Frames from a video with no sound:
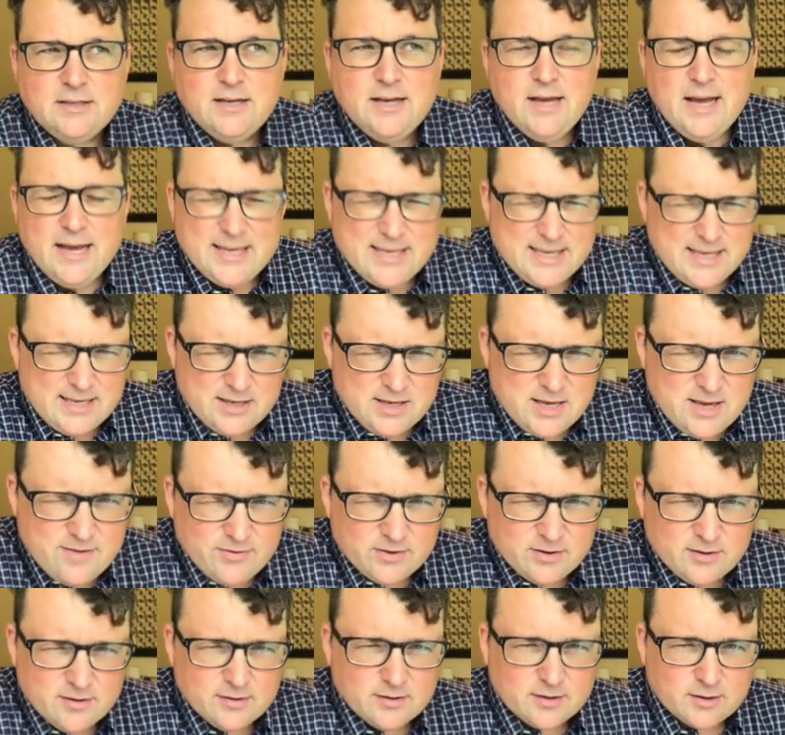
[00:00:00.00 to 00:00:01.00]

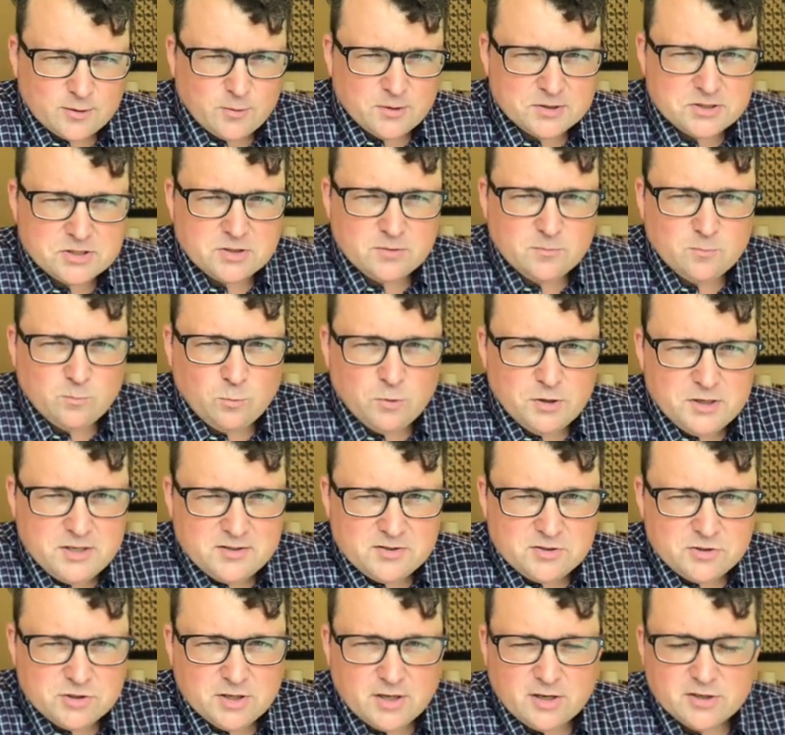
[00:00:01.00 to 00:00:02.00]
Even the question, what is
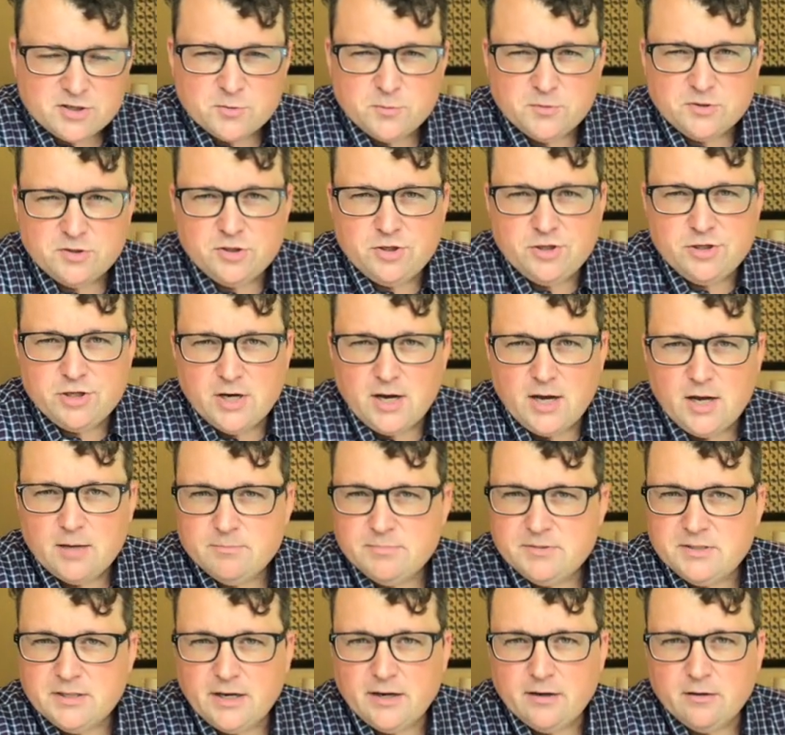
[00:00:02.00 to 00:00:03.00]
Joshua's job
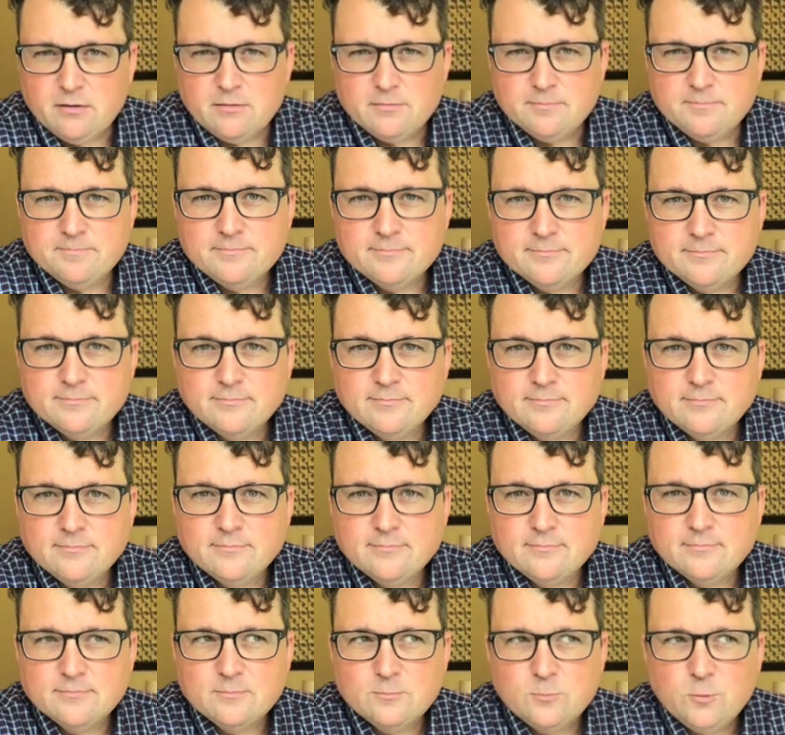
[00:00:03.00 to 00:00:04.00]
title?
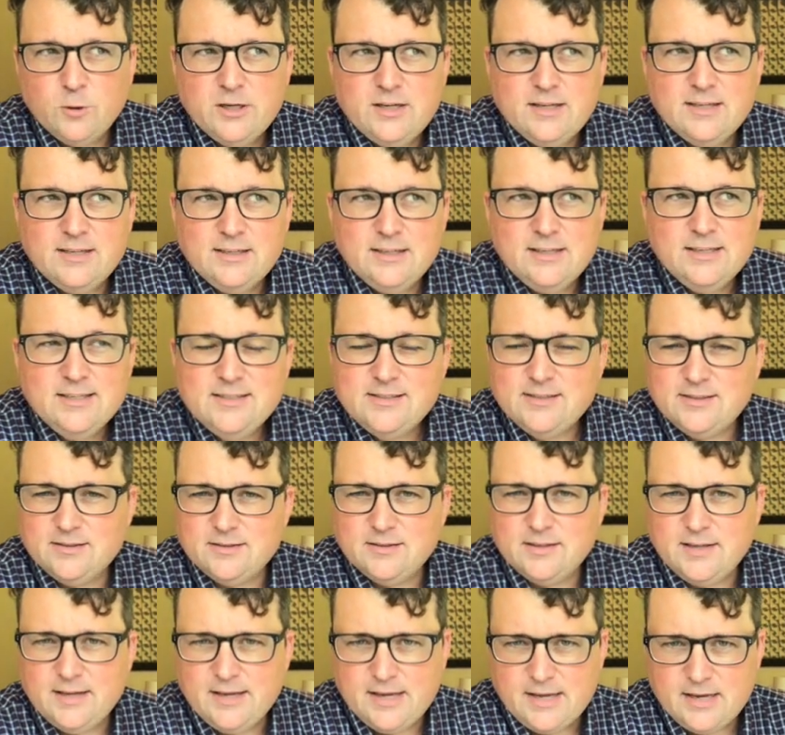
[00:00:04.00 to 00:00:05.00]
What is
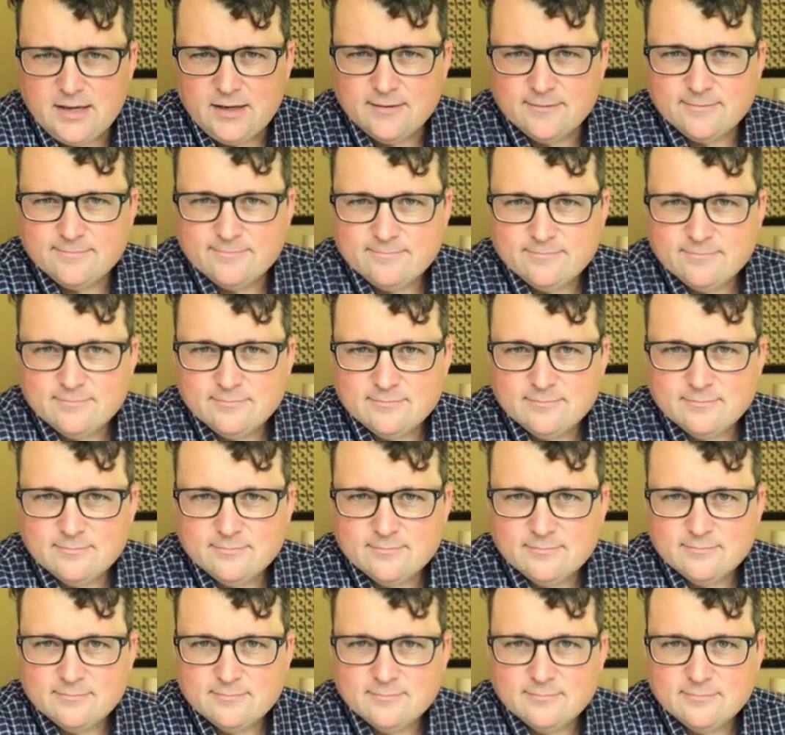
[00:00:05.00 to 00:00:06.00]
he?
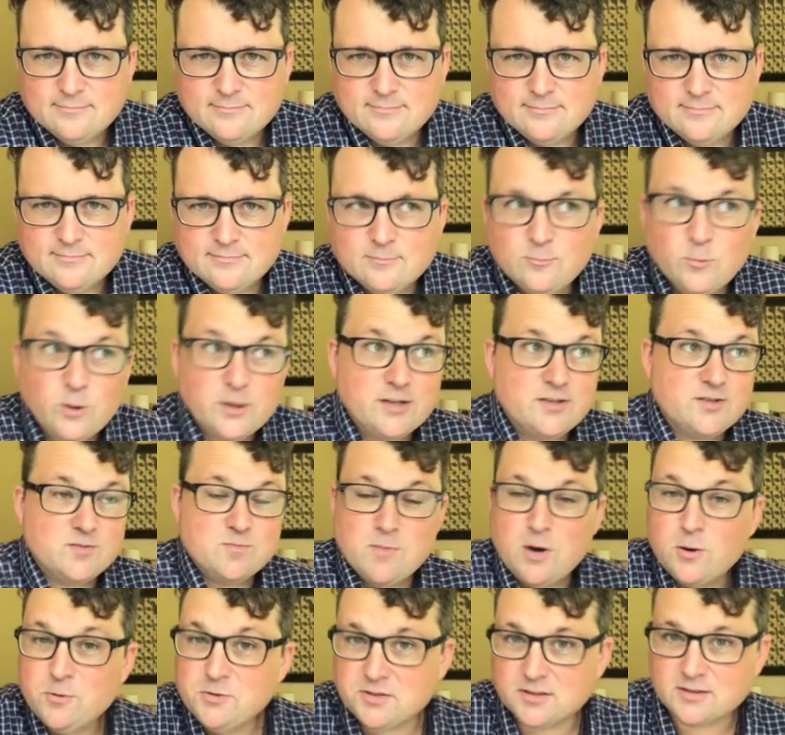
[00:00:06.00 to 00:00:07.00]
What is
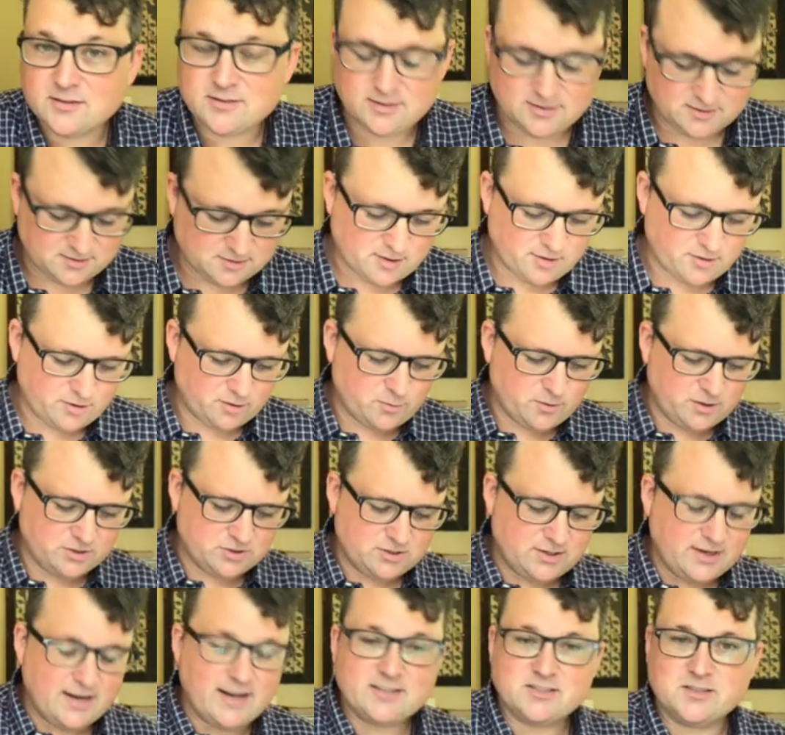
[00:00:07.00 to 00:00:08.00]
Moses? Is another
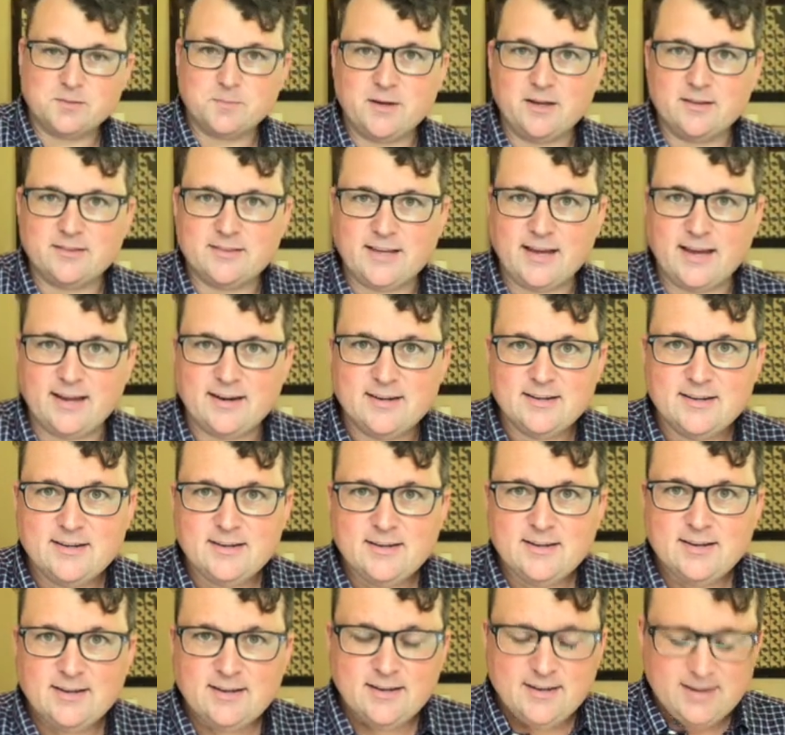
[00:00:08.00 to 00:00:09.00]
question asked about that.
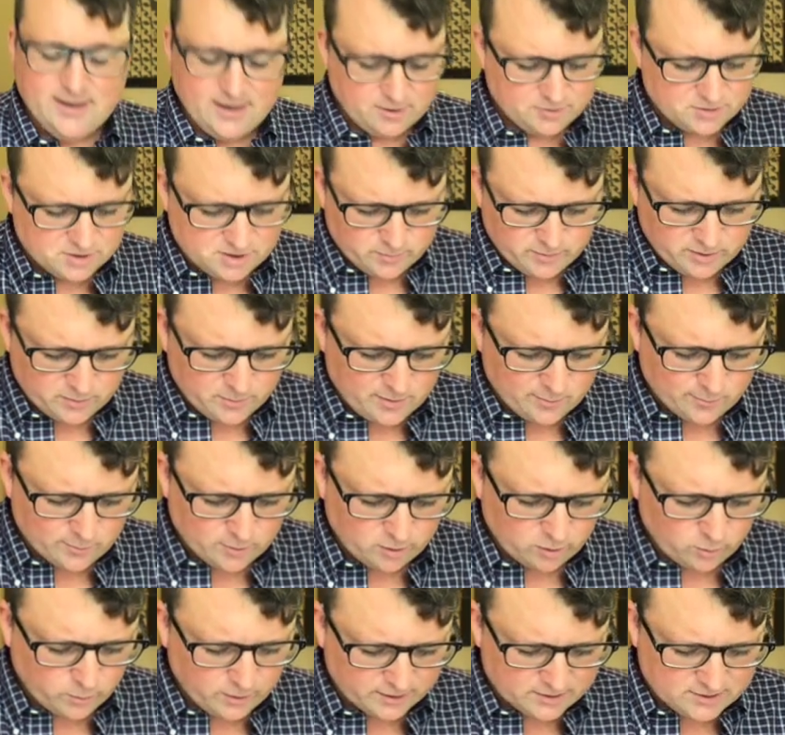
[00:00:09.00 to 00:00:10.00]
Here, turn with me real
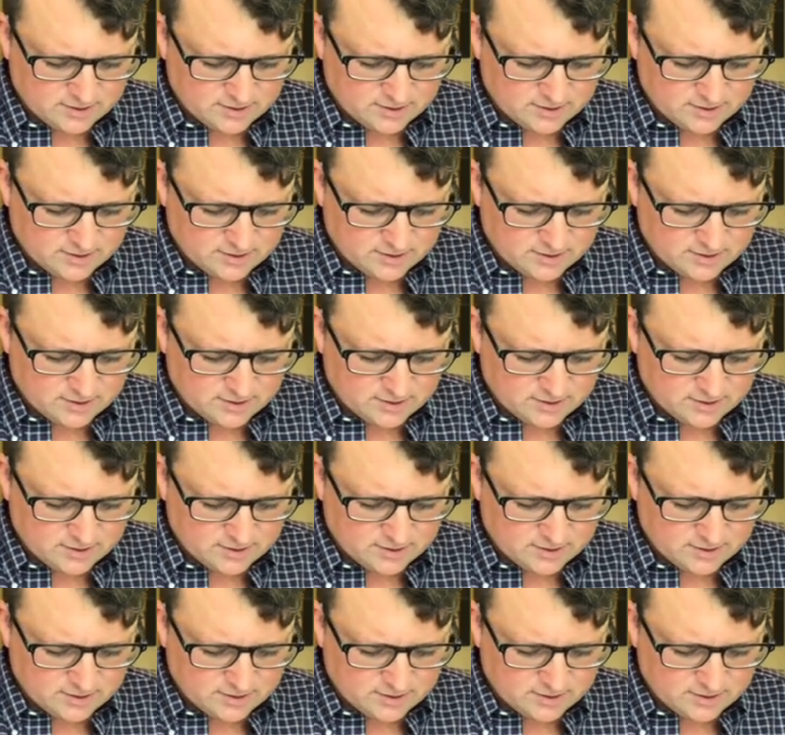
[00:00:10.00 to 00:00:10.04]
quick to